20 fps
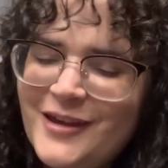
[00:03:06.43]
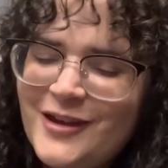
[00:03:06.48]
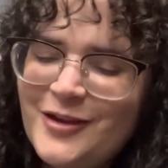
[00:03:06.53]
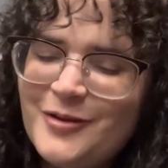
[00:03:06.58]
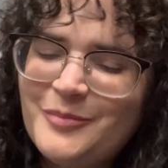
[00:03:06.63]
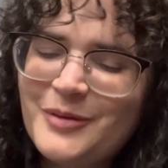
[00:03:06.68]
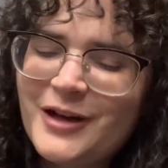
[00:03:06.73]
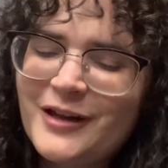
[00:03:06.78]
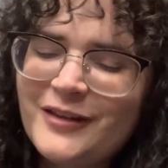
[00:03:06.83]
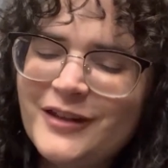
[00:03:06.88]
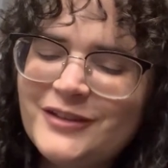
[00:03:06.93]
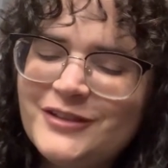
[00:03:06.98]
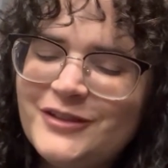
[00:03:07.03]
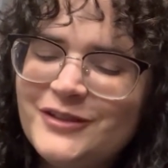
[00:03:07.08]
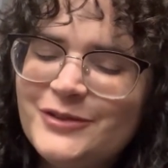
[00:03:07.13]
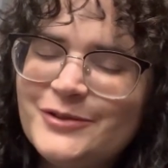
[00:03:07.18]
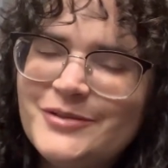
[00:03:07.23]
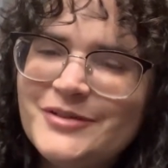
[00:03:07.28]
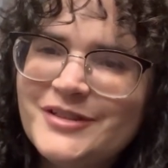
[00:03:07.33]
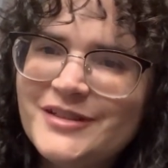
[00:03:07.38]
but I like to
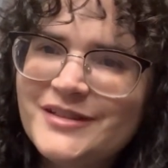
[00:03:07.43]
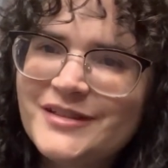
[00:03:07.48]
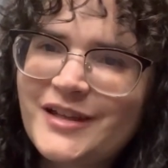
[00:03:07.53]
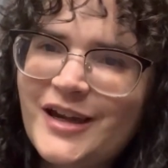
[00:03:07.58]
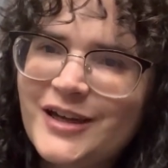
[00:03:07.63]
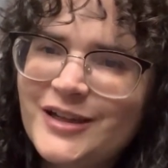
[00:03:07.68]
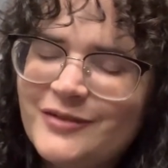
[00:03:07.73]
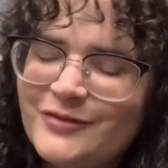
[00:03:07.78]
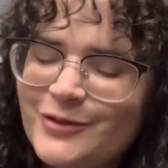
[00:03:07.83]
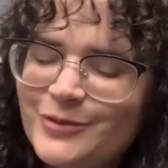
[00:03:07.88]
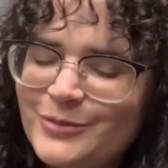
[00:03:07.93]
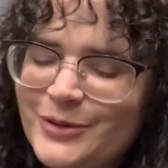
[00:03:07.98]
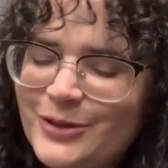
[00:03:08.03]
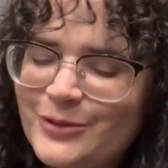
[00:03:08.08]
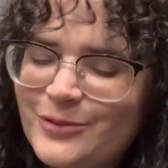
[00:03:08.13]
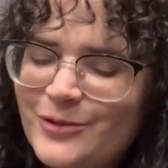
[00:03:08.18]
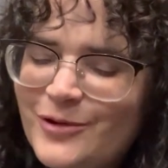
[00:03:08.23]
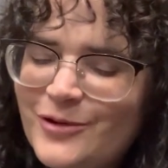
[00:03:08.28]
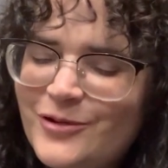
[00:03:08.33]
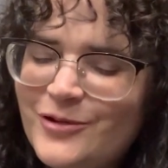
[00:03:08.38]
use it as kind of a
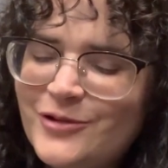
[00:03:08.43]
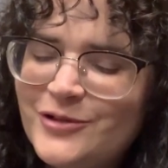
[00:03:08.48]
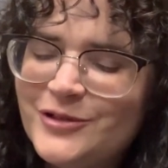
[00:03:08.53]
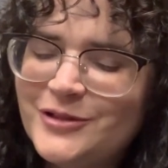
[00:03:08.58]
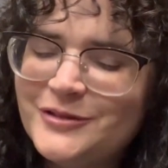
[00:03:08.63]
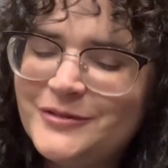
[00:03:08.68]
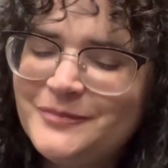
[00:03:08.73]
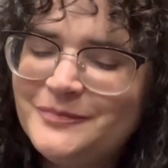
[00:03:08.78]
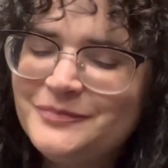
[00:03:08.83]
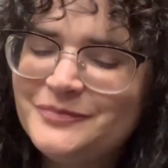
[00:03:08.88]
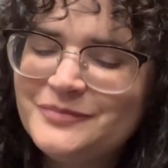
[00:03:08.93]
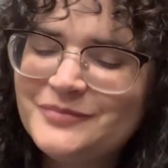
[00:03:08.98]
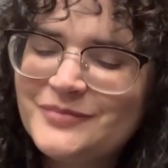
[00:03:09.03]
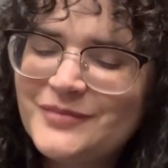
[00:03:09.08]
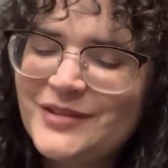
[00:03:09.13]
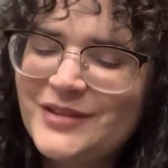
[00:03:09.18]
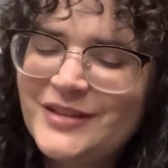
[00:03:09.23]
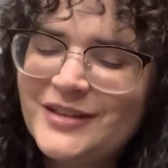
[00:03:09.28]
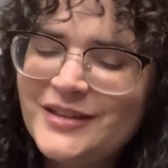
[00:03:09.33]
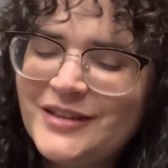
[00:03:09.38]
rickroll.
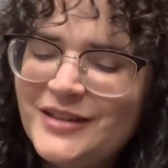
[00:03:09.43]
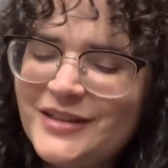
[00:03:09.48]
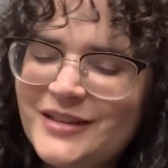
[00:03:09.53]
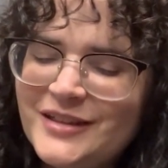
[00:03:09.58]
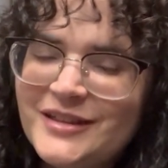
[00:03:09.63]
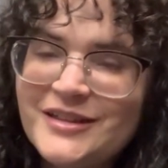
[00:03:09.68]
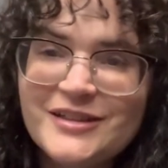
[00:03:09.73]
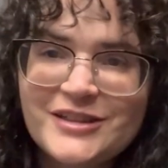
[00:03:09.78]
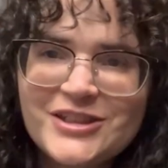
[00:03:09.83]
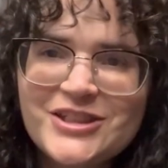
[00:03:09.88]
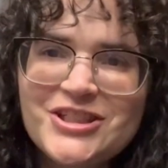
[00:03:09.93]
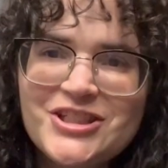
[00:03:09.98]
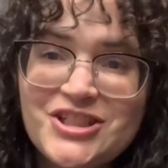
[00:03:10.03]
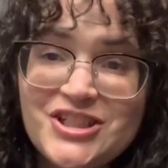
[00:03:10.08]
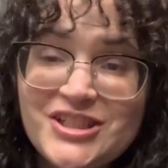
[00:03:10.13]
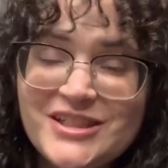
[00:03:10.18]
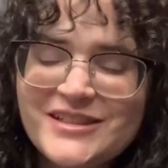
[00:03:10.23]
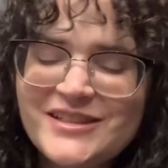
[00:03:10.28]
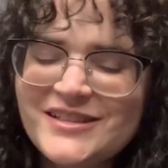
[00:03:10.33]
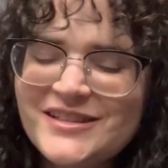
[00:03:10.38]
Just
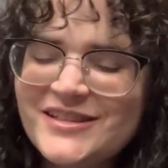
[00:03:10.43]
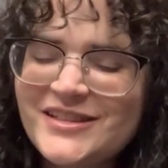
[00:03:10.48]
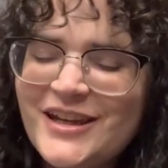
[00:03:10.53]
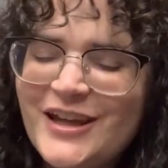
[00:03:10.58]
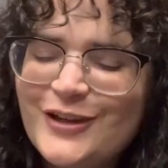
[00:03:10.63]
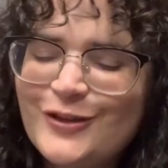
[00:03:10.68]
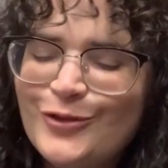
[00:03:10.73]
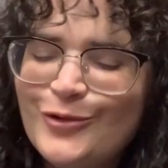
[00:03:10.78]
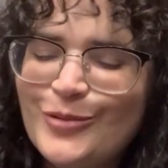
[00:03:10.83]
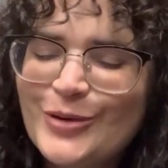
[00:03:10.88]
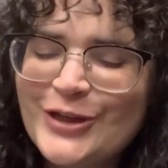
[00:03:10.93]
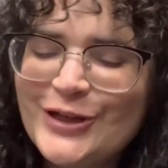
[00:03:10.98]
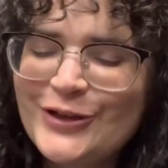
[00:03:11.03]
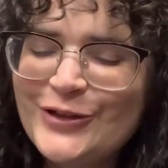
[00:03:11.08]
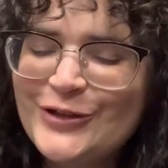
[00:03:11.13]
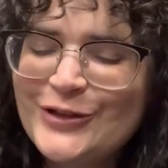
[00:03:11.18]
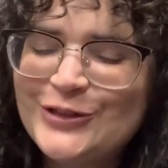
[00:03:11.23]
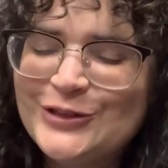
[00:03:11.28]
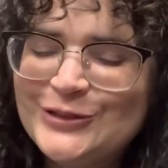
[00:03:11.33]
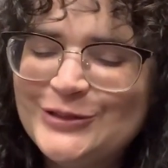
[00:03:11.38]
Jesus, take the wheel.